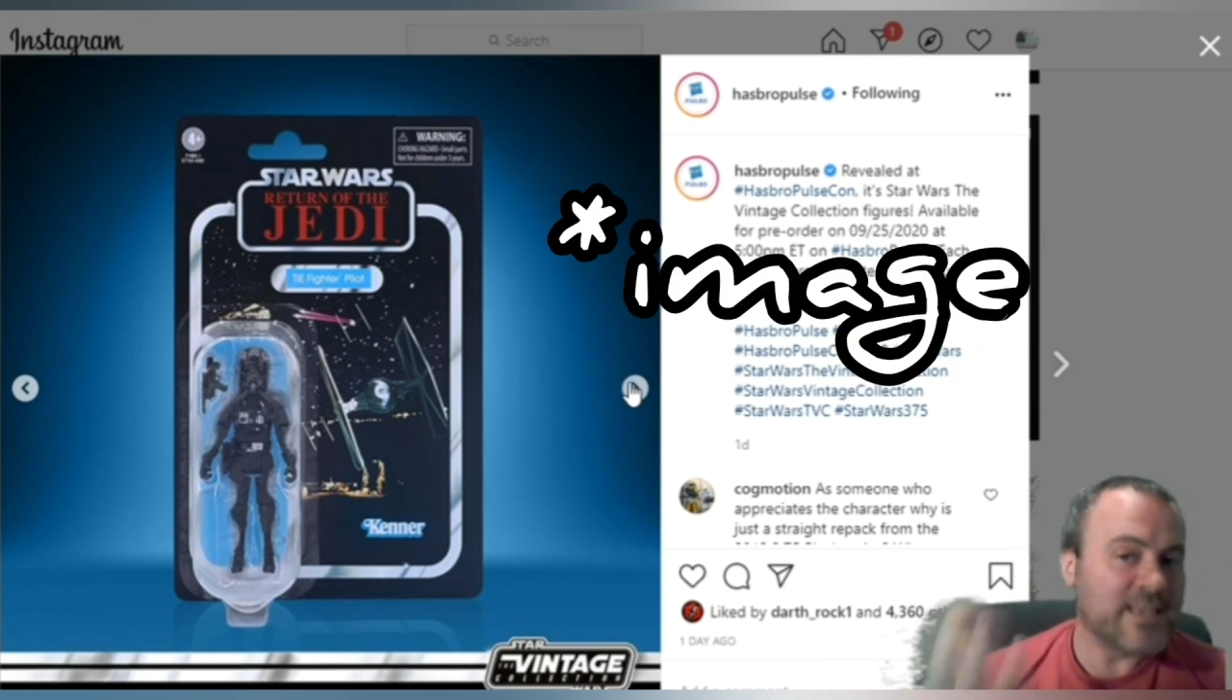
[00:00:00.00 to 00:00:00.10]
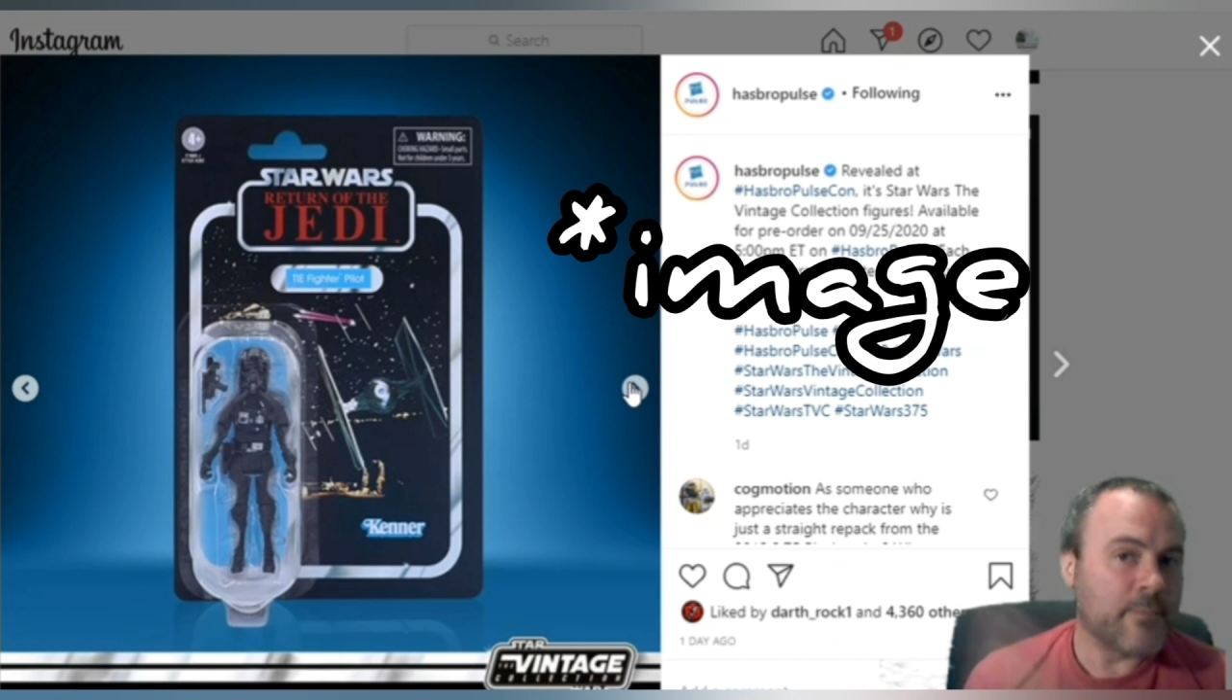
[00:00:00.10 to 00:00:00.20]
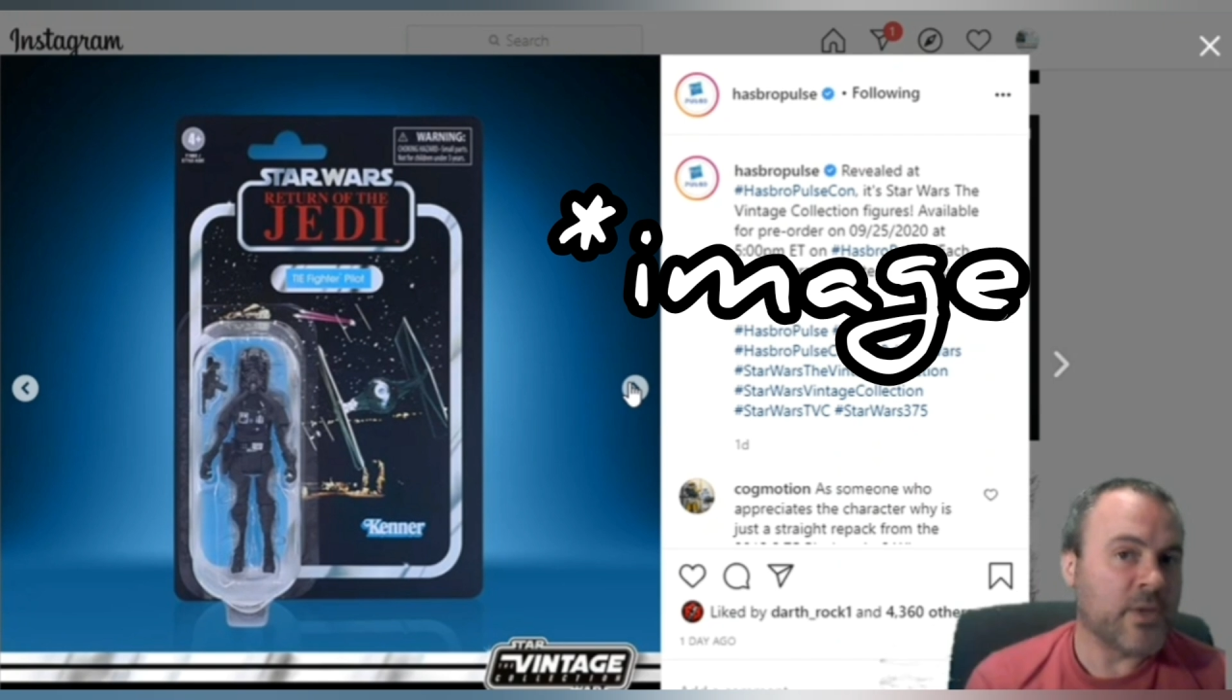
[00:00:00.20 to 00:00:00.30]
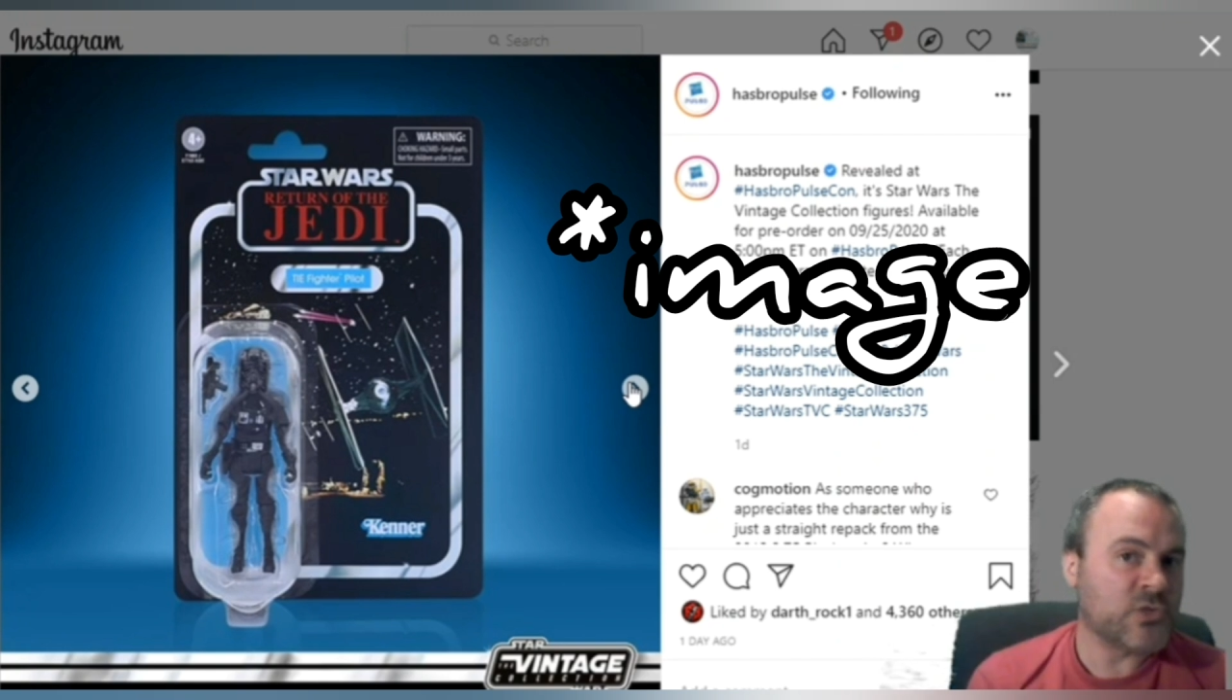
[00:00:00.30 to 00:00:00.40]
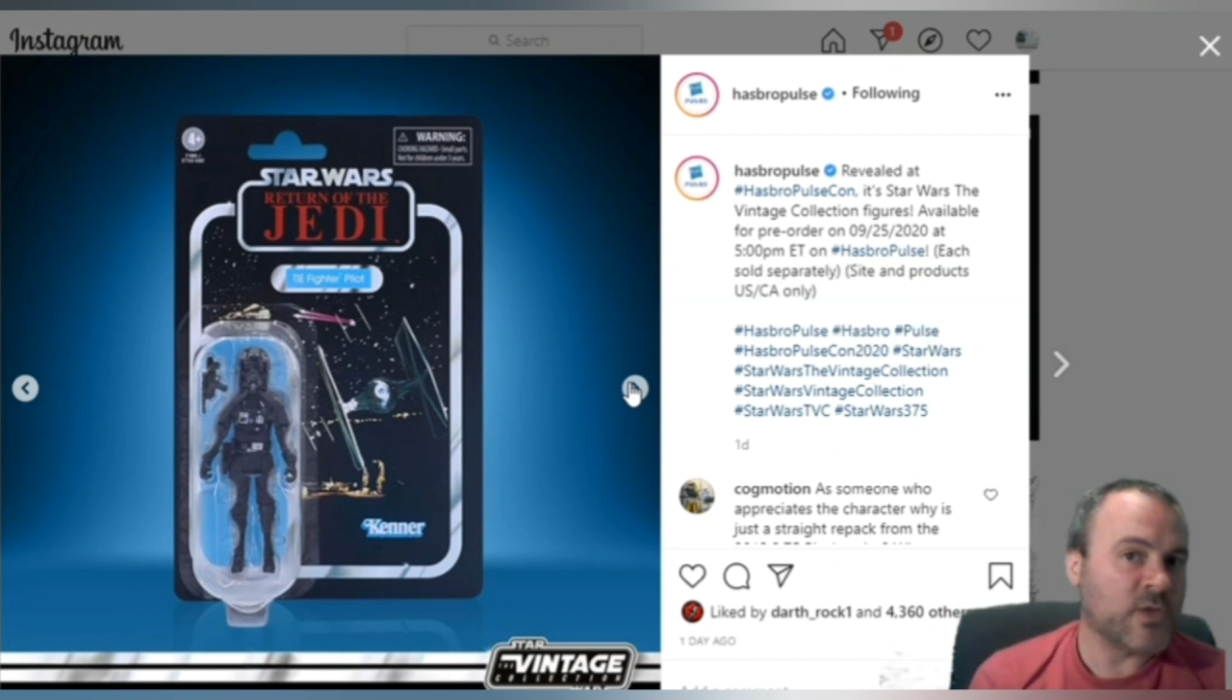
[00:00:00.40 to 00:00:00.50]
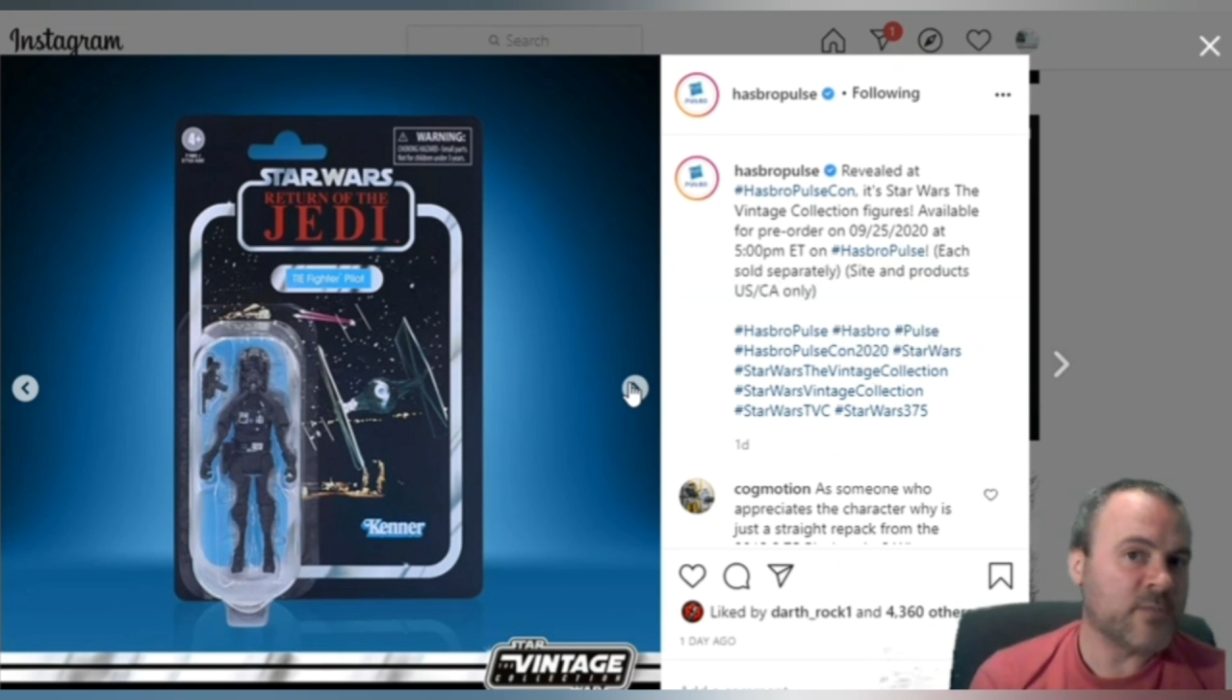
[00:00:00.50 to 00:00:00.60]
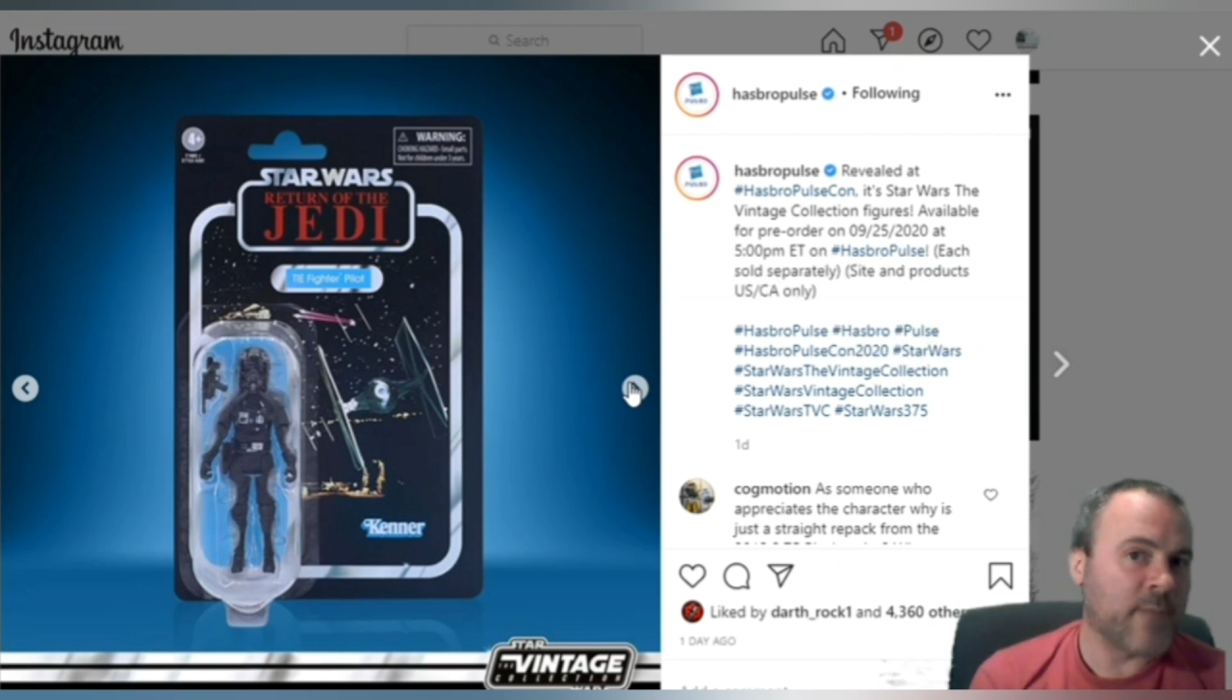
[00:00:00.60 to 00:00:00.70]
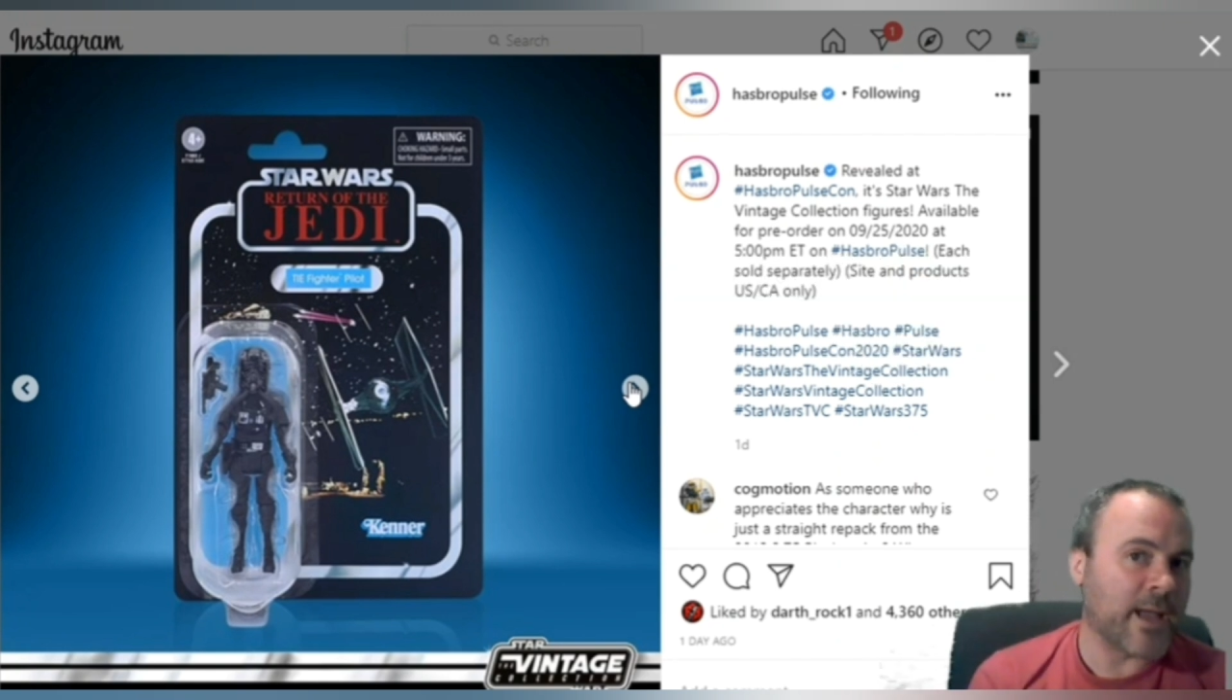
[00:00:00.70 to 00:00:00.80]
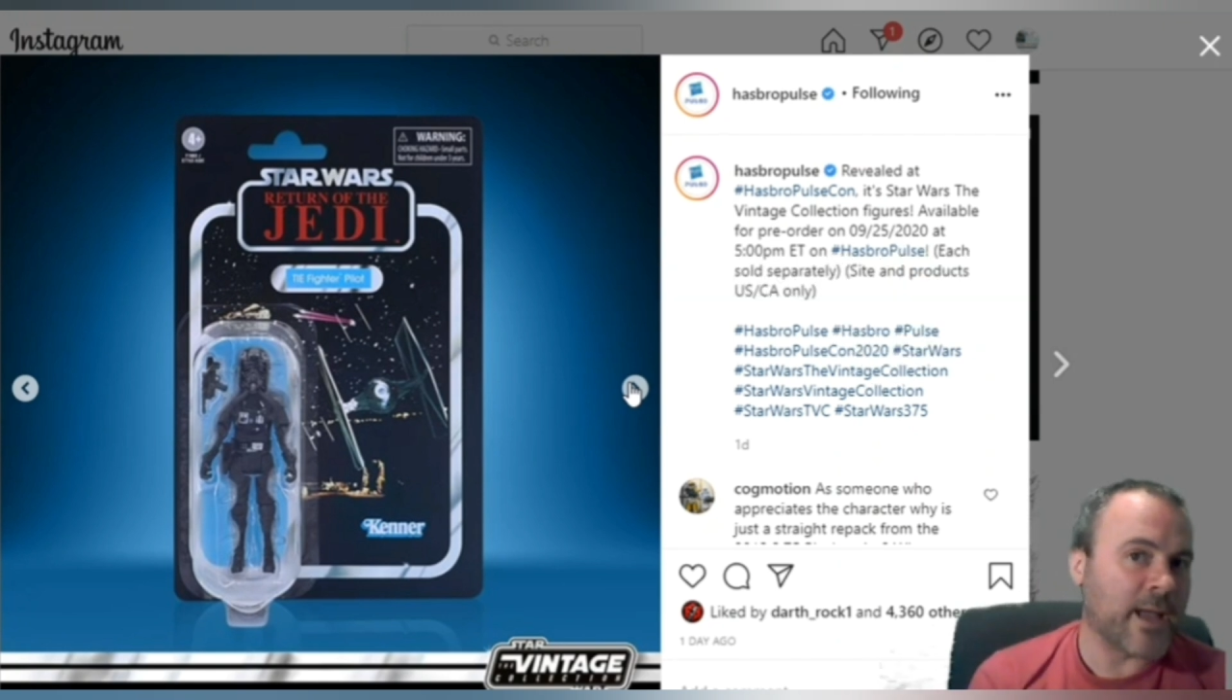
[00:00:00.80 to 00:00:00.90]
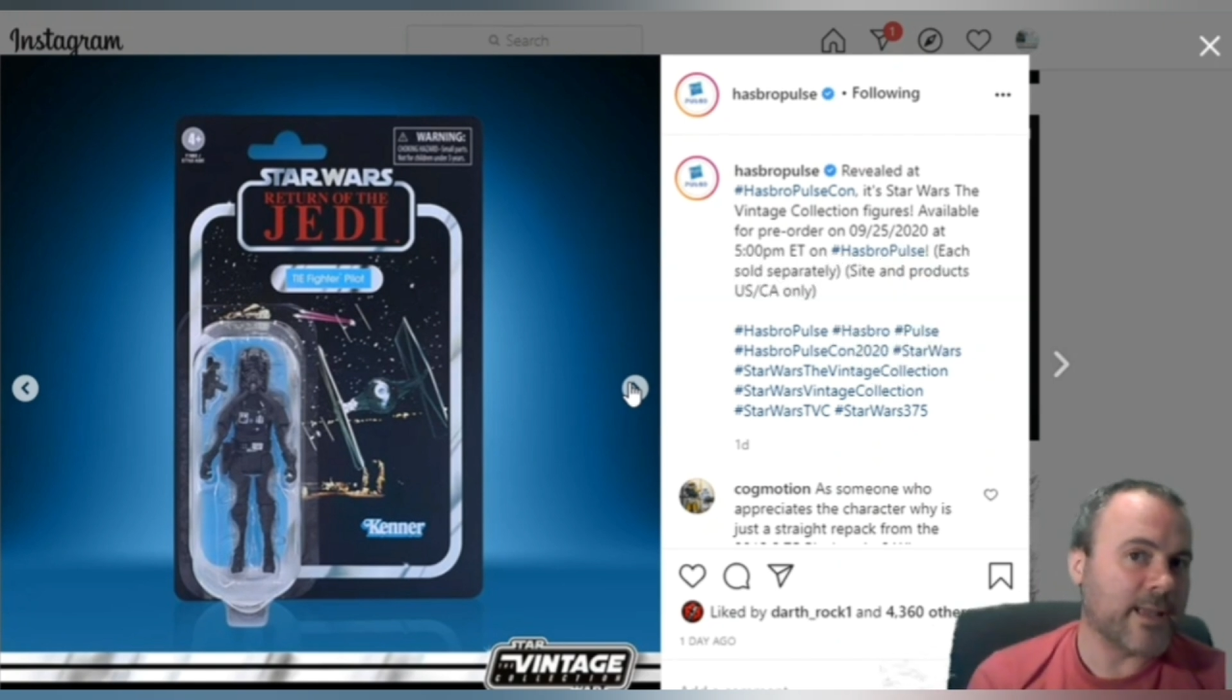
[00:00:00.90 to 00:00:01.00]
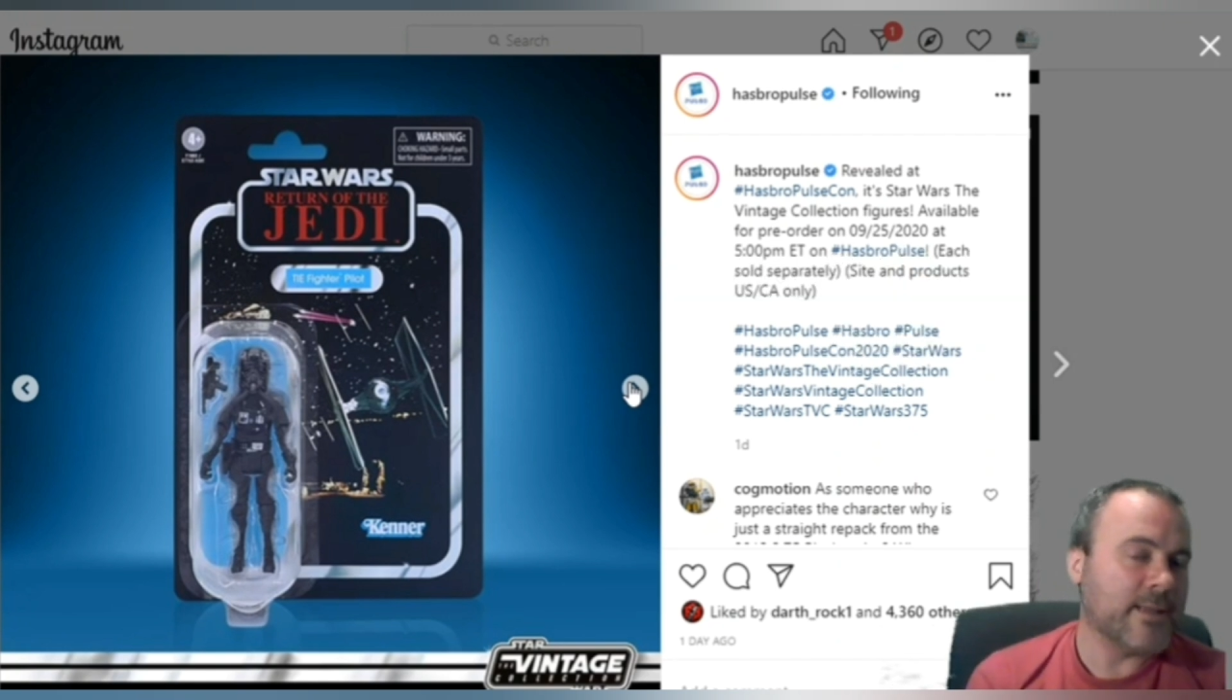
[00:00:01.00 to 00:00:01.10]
Empire Strikes Back.